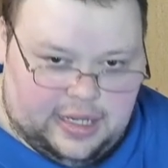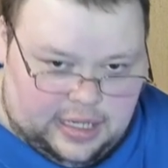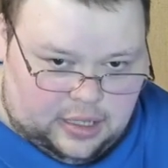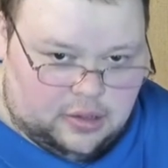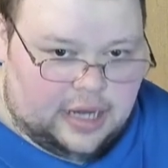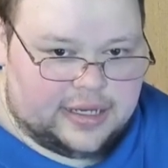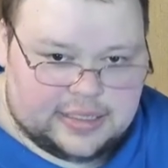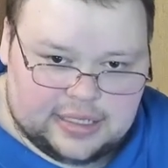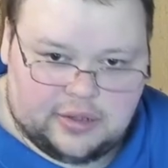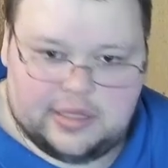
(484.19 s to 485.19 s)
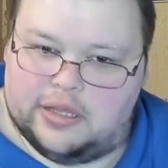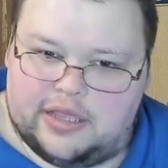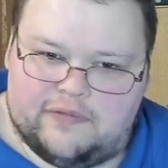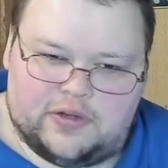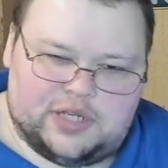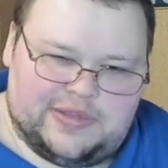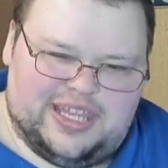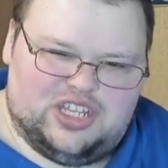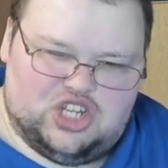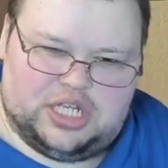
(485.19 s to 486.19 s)
You're not necessarily looking for something
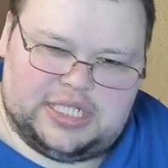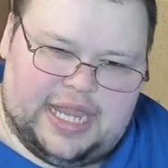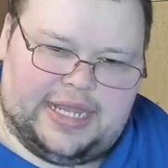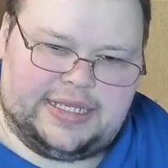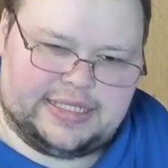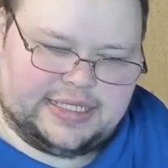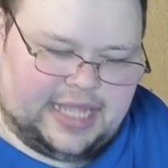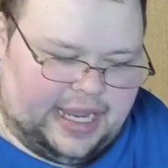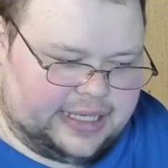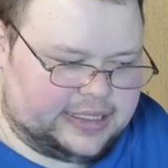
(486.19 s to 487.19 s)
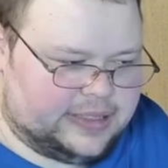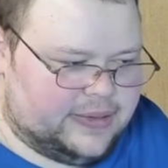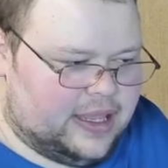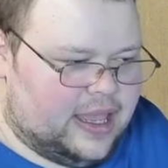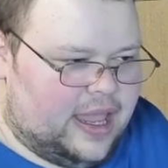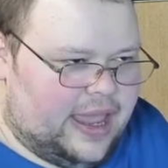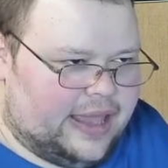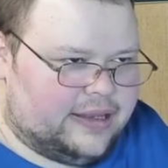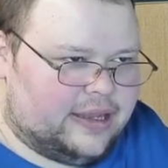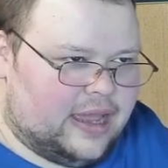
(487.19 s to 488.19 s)
that just edits text.
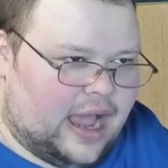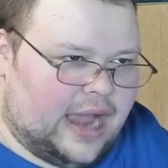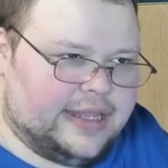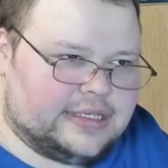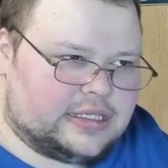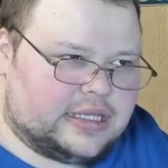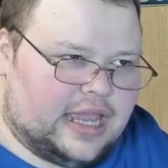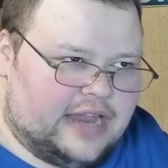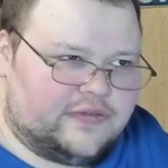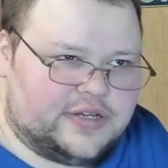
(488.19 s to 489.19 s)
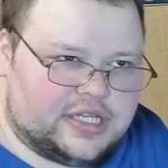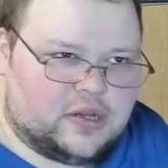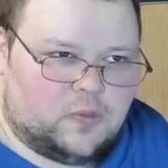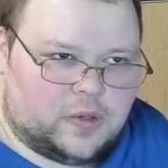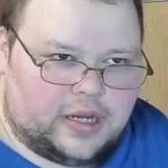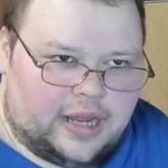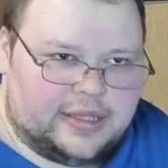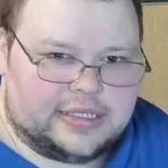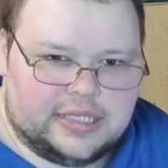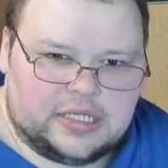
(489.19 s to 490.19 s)
And honestly, every single one on
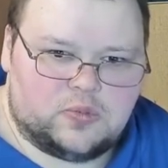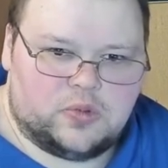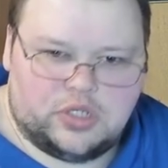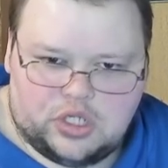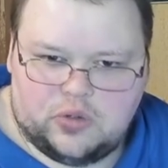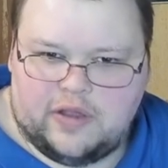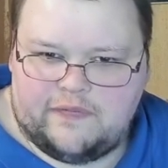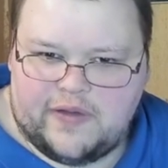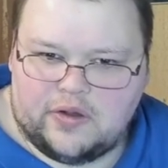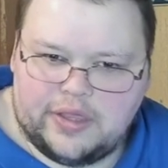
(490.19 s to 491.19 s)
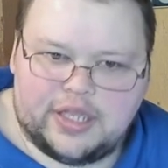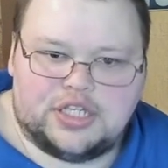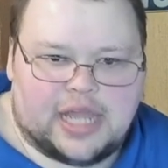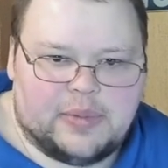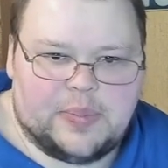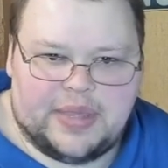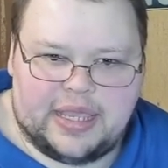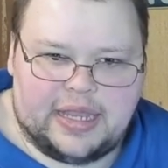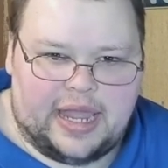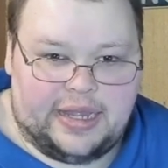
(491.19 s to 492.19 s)
this list would do a fairly good job of
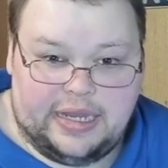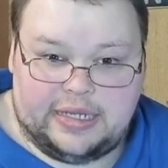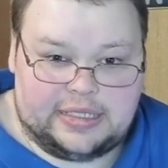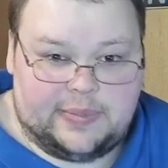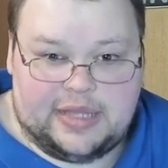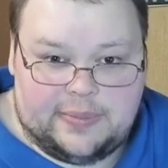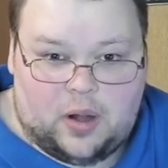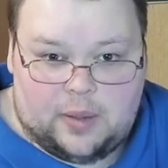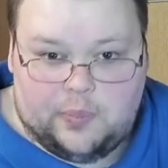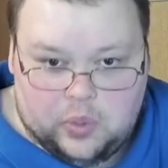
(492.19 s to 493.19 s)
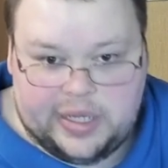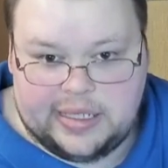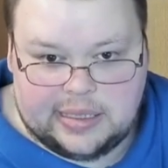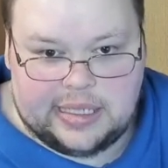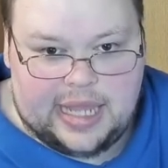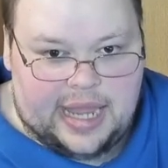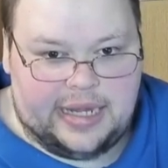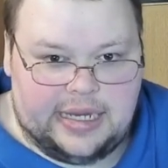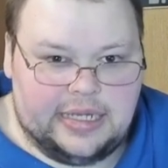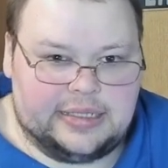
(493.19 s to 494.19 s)
being an IDE. Some of them are blatantly
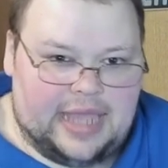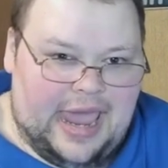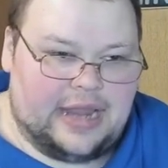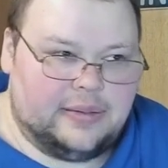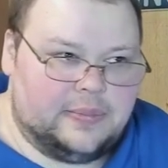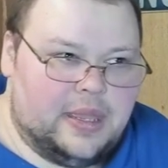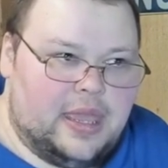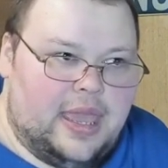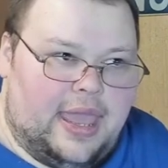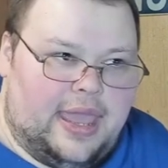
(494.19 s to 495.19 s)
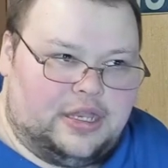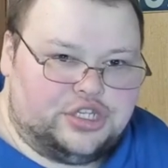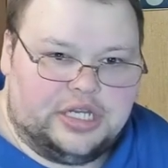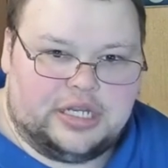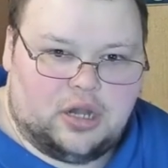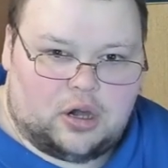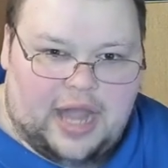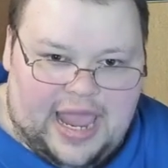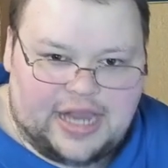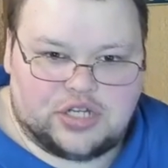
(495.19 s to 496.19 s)
IDEs. Atom and Geany are
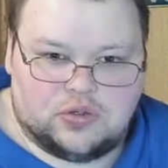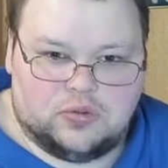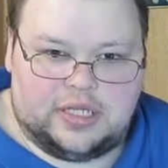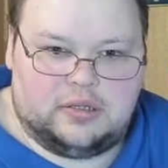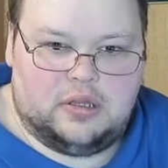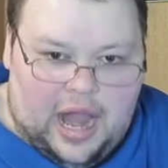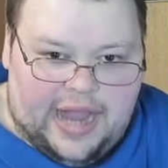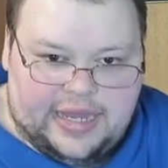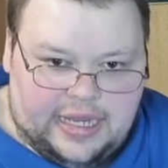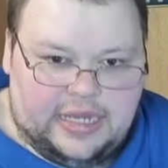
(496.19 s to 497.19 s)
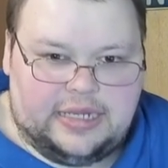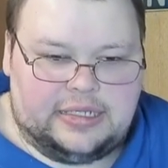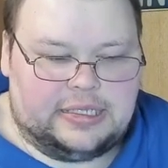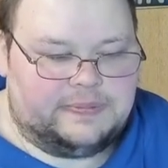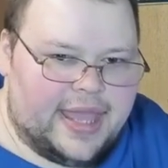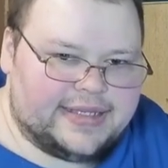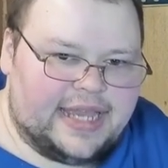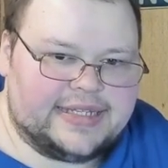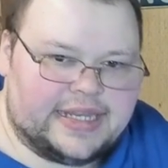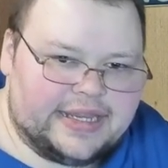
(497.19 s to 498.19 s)
actually IDEs. And
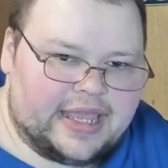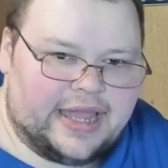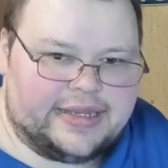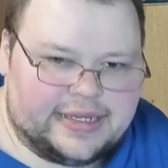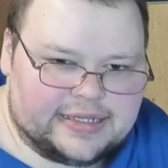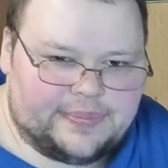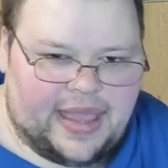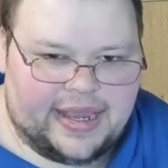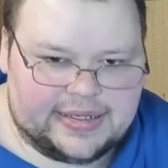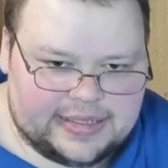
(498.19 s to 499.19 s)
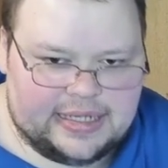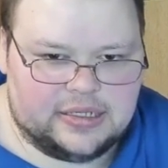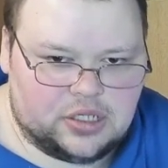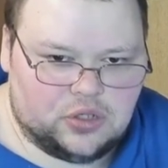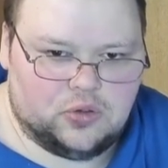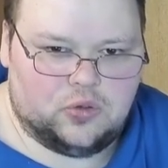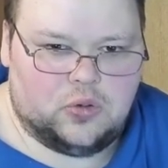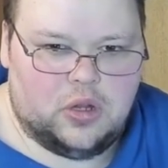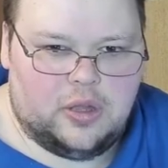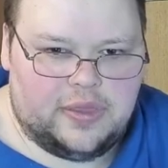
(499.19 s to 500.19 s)
text editing kind of takes a back seat to
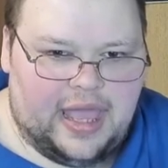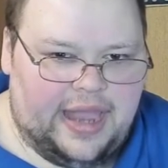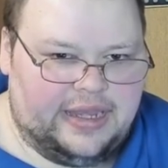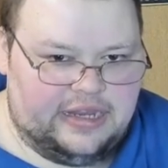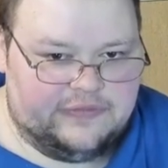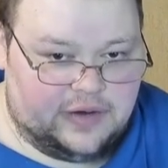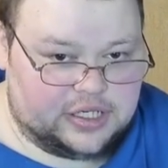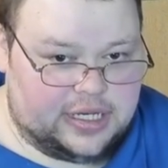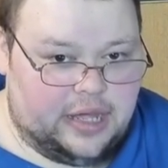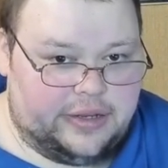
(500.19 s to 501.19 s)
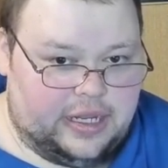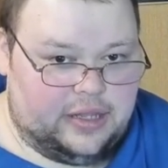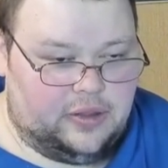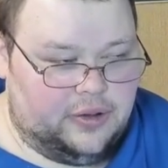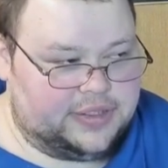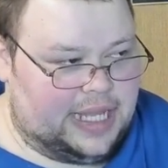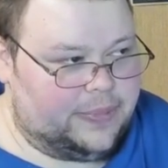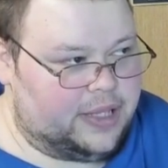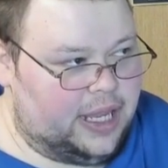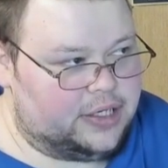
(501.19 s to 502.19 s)
the IDE functionality in those
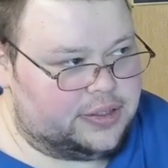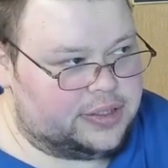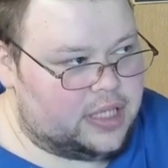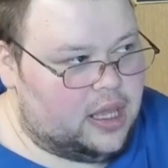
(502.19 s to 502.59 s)
applications.